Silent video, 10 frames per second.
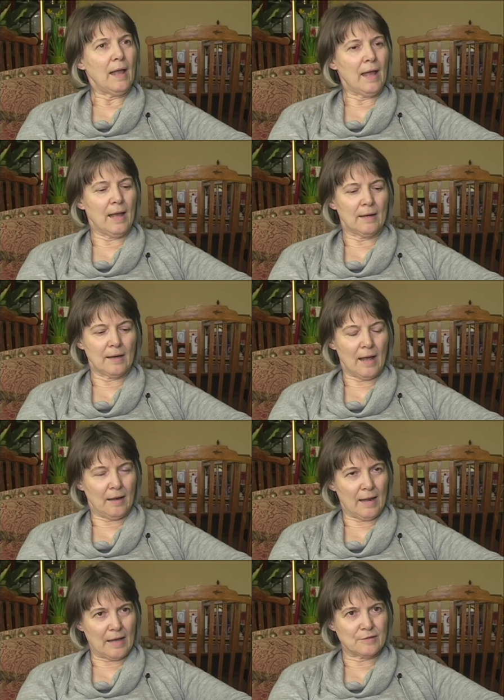and
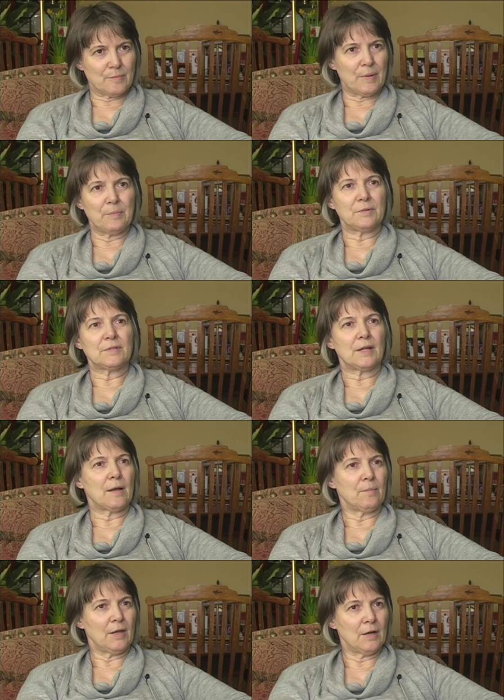allows people to
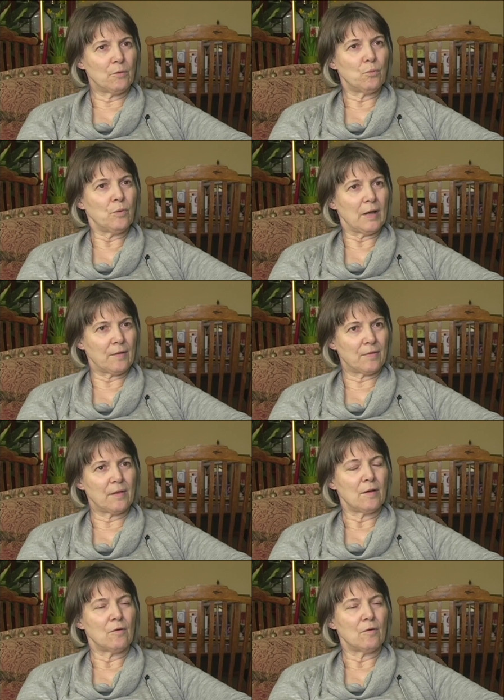come here with